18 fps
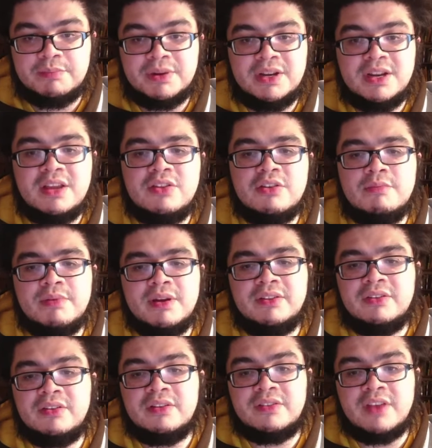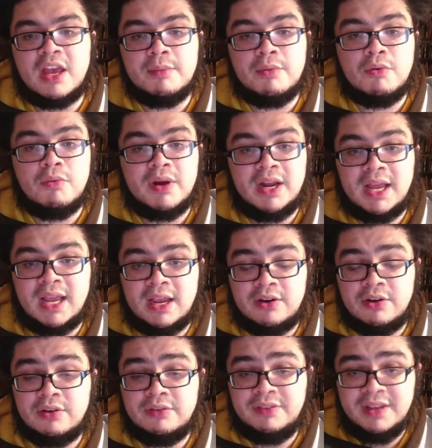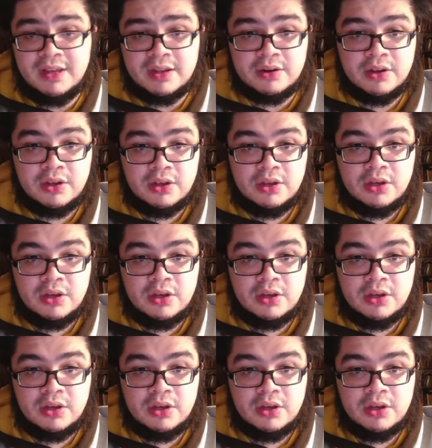but neither bring to the table what Hader did.